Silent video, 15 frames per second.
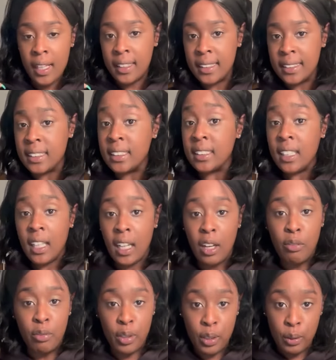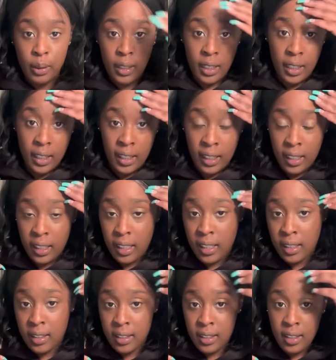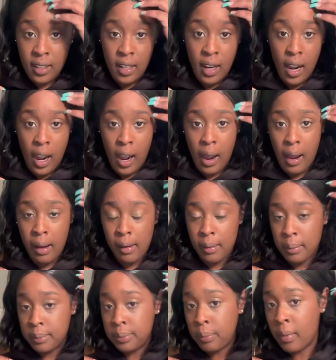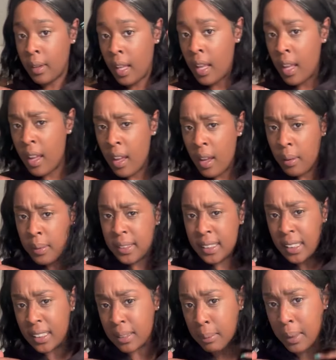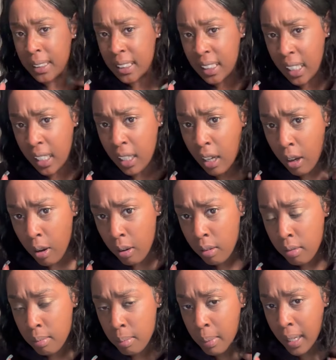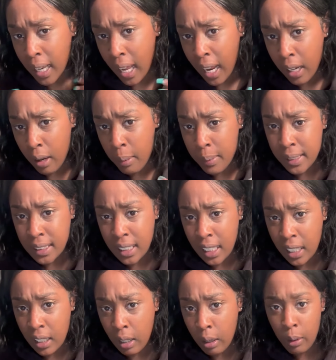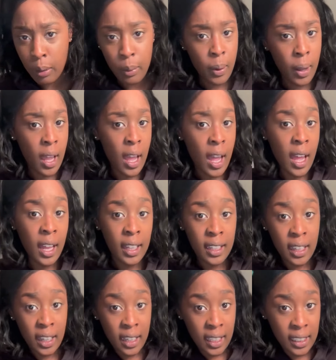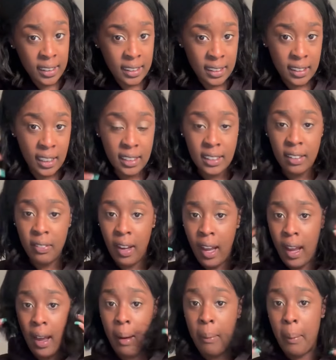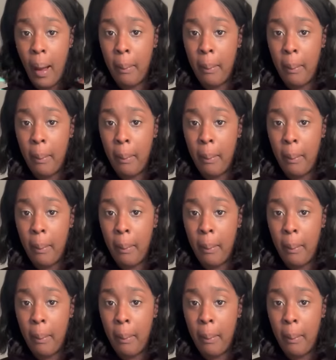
This is looking real good. Um, this is Moschino, Milano Moschino. This is a vibe.